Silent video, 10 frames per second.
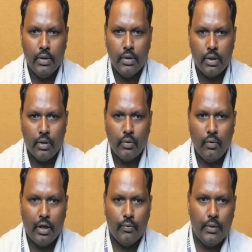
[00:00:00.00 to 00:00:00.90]
So it's
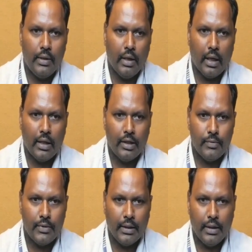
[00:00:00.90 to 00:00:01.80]
one of the
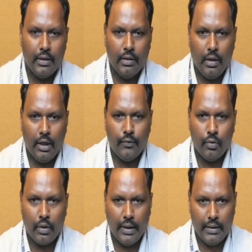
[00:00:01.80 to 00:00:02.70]
algorithm checking left to
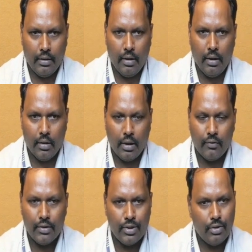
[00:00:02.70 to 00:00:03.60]
right
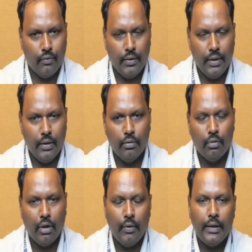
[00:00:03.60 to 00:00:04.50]
conversion of here
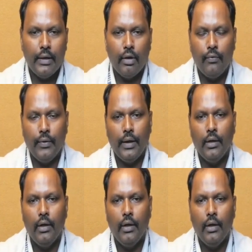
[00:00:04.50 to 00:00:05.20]
to avoiding of a